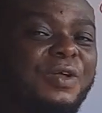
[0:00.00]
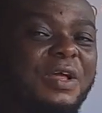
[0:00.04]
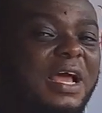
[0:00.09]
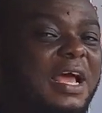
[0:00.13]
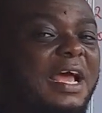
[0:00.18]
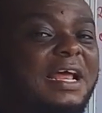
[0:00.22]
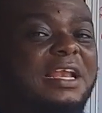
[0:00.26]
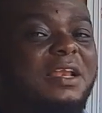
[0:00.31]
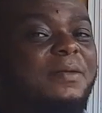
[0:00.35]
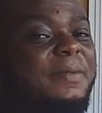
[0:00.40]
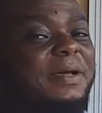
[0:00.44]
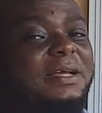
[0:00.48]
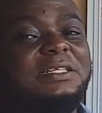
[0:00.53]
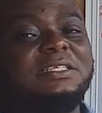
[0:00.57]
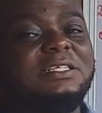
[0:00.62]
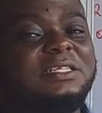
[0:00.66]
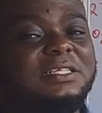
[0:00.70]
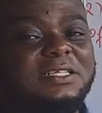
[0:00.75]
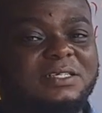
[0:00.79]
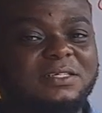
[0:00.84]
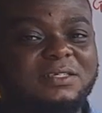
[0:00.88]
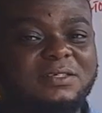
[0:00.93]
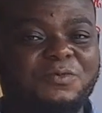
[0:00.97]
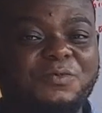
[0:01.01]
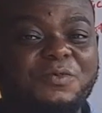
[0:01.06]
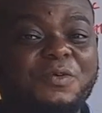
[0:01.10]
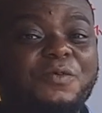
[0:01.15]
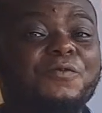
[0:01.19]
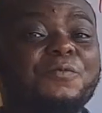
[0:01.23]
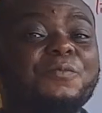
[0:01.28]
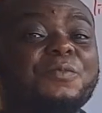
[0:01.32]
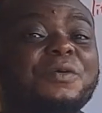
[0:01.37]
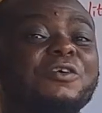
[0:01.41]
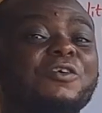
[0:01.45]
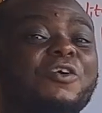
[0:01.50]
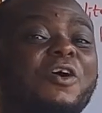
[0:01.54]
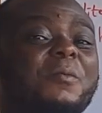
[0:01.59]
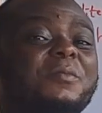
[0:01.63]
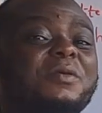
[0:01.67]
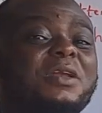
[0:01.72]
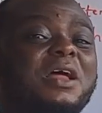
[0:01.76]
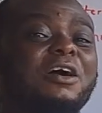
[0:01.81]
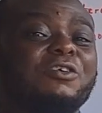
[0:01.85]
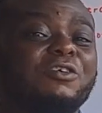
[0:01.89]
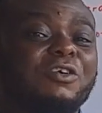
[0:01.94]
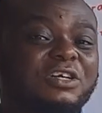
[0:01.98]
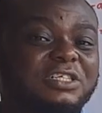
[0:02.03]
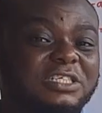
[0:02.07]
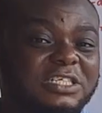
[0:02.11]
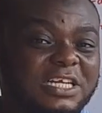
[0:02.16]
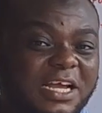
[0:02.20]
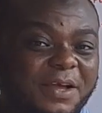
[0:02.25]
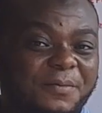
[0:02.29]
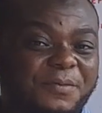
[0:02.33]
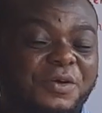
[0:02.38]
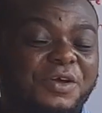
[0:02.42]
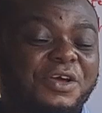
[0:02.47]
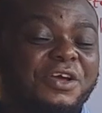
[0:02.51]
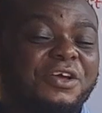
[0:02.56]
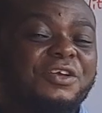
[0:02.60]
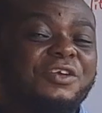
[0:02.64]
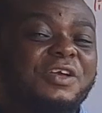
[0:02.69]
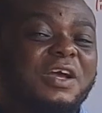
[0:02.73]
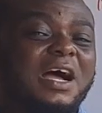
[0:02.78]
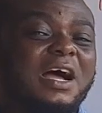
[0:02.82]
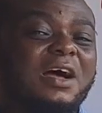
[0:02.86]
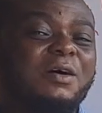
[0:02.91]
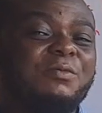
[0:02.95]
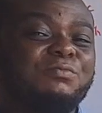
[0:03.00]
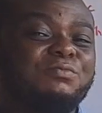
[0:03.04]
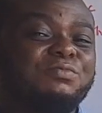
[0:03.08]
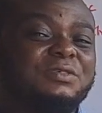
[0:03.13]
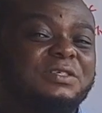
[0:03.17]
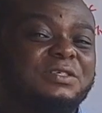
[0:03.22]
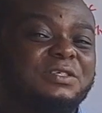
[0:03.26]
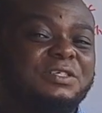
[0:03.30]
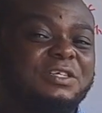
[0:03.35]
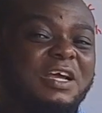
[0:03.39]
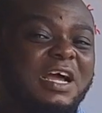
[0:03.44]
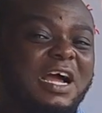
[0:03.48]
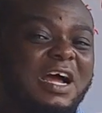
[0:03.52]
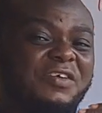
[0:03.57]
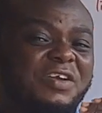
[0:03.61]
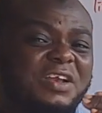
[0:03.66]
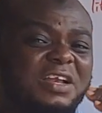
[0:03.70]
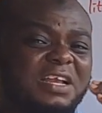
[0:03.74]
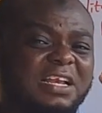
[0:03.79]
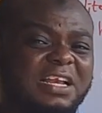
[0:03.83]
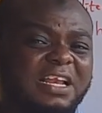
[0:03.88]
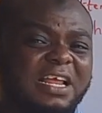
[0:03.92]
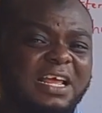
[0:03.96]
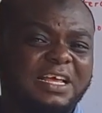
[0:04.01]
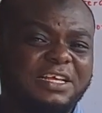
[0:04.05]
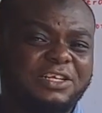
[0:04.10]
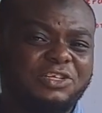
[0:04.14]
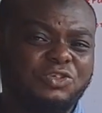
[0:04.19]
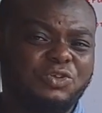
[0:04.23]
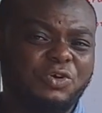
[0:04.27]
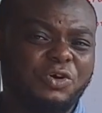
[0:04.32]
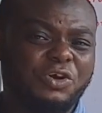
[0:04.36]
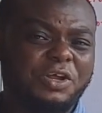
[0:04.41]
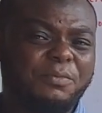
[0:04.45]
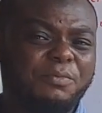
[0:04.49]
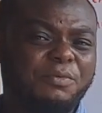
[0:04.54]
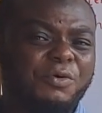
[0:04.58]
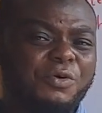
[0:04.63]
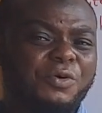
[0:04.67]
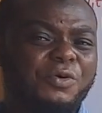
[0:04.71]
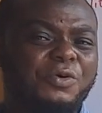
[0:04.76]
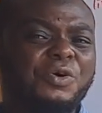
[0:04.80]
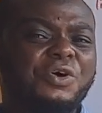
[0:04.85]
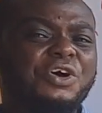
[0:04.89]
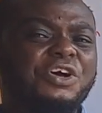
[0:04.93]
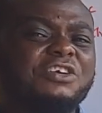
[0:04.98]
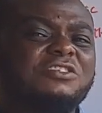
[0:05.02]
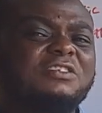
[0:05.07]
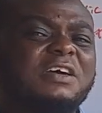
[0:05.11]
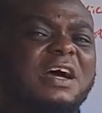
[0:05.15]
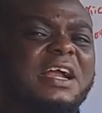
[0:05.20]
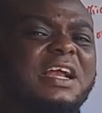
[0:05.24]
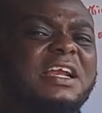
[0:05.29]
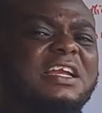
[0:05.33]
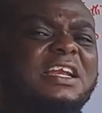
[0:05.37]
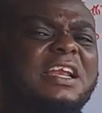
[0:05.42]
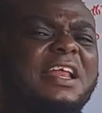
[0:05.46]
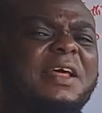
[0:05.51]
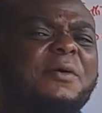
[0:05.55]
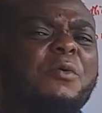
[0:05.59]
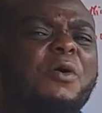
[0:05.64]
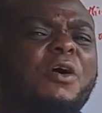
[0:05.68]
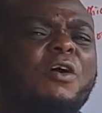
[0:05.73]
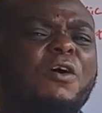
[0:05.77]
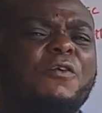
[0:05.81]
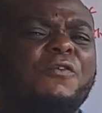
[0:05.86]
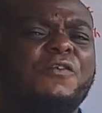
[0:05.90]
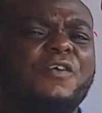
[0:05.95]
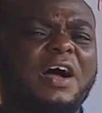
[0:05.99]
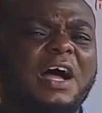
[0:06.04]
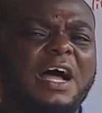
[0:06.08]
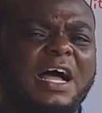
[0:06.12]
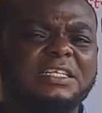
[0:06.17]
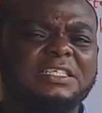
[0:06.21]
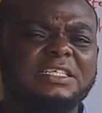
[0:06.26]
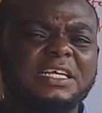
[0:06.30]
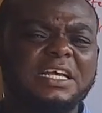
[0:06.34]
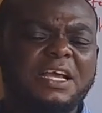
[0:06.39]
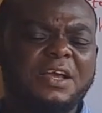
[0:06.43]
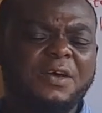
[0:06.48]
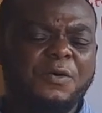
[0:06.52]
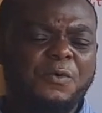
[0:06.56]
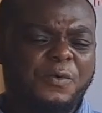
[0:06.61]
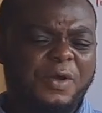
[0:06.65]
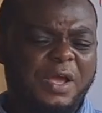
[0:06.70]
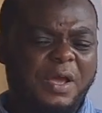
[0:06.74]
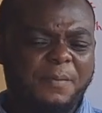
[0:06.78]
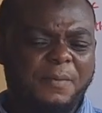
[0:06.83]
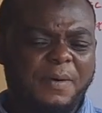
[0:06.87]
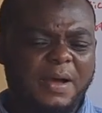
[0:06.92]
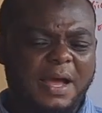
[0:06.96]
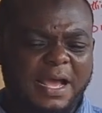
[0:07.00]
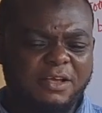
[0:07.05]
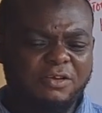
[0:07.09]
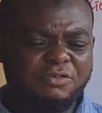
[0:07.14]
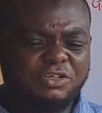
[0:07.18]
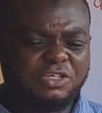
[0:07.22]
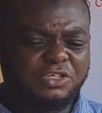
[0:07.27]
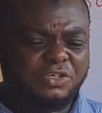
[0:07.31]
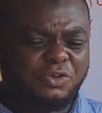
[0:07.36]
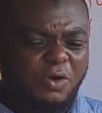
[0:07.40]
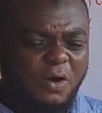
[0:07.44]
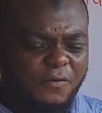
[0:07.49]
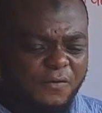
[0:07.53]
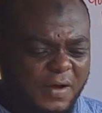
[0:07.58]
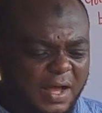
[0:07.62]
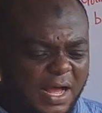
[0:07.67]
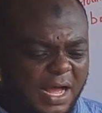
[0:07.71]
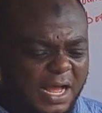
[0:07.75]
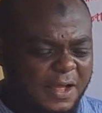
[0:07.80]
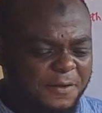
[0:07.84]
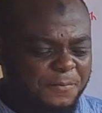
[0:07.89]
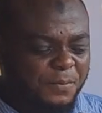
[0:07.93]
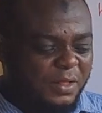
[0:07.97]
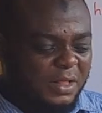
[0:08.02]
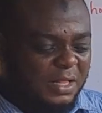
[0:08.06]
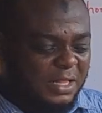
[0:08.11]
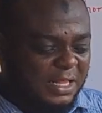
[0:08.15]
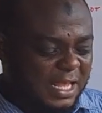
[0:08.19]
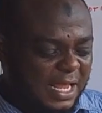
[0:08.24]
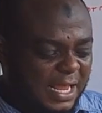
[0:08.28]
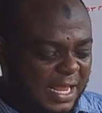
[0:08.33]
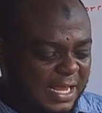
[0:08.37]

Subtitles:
element. We've been coming across them. You are reading a storybook, you are reading a work of art whereby you discover there